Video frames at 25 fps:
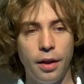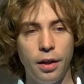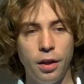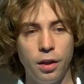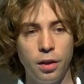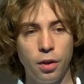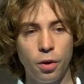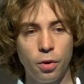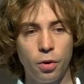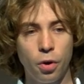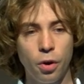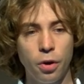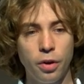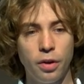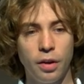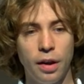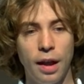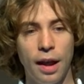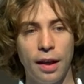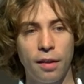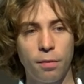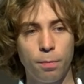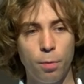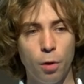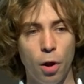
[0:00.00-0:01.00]
you could
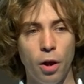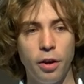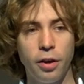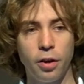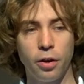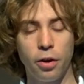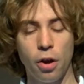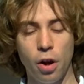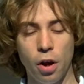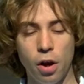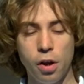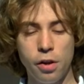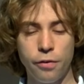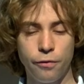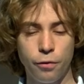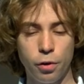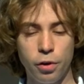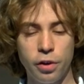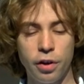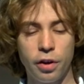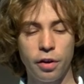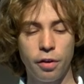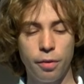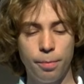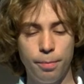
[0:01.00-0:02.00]
exploit a kernel
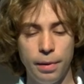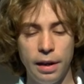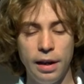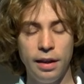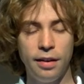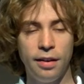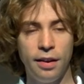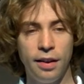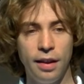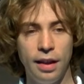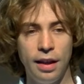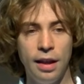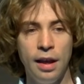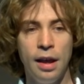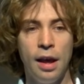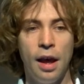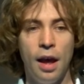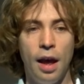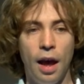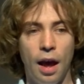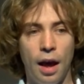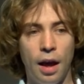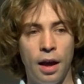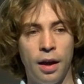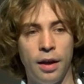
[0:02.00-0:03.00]
vulnerability
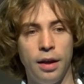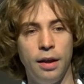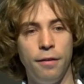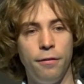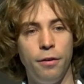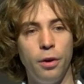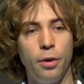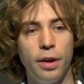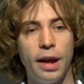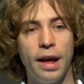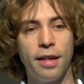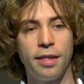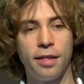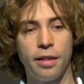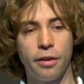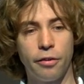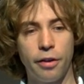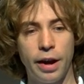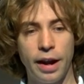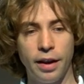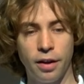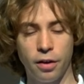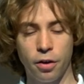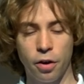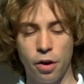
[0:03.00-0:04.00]
if you guessed the
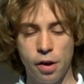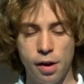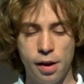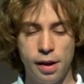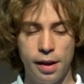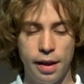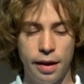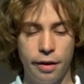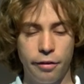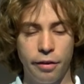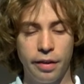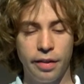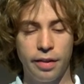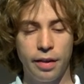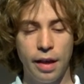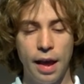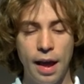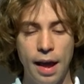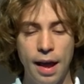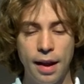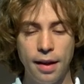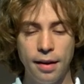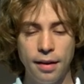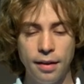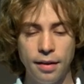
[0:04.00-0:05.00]
right kernel address.
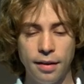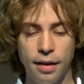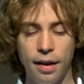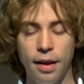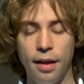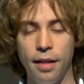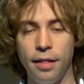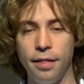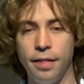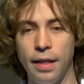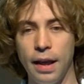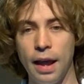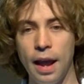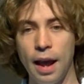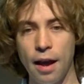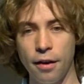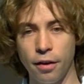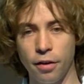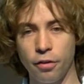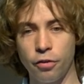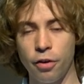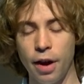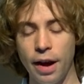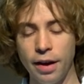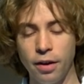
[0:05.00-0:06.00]
And they
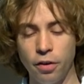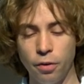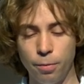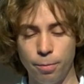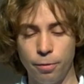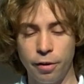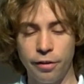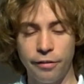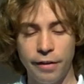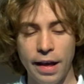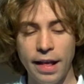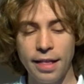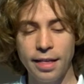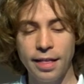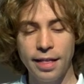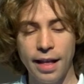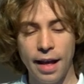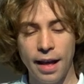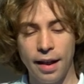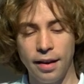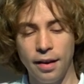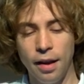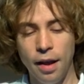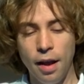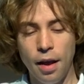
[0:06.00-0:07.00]
have tried to prevent
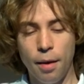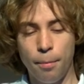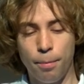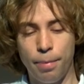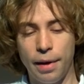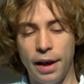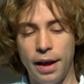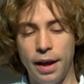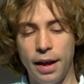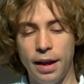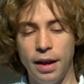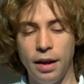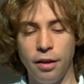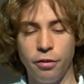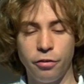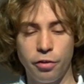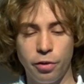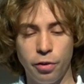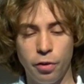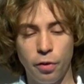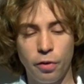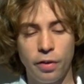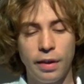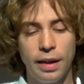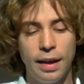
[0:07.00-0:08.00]
that by
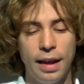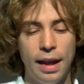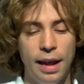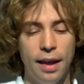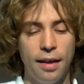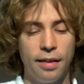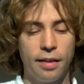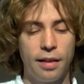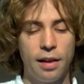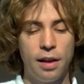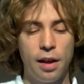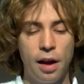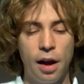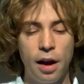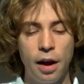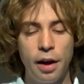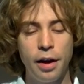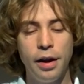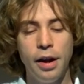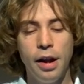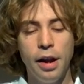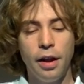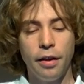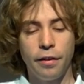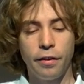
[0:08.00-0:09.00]
introducing
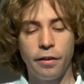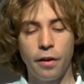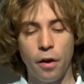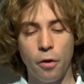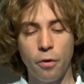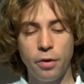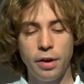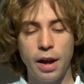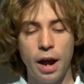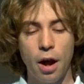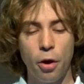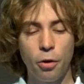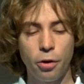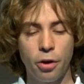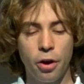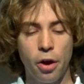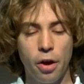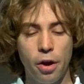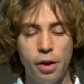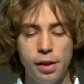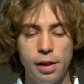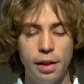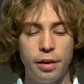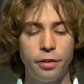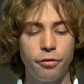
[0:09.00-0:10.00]
ASLR, so now
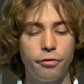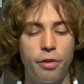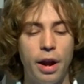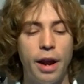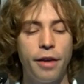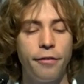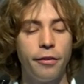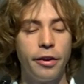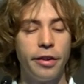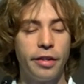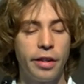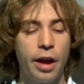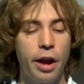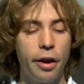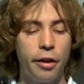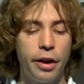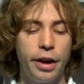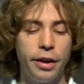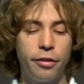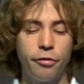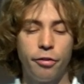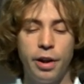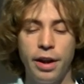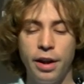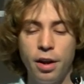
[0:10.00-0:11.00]
kernel and drivers are
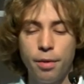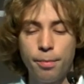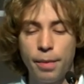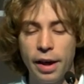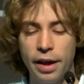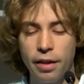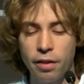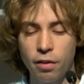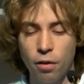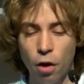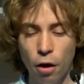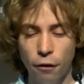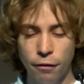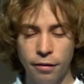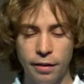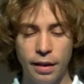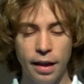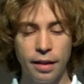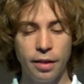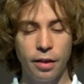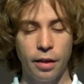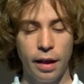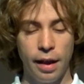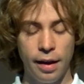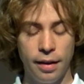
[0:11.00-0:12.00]
at randomized
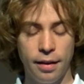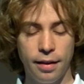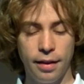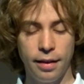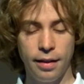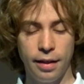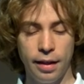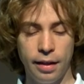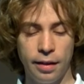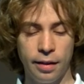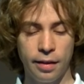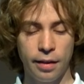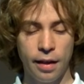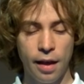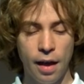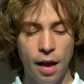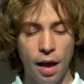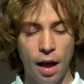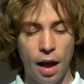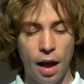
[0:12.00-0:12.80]
offsets, and this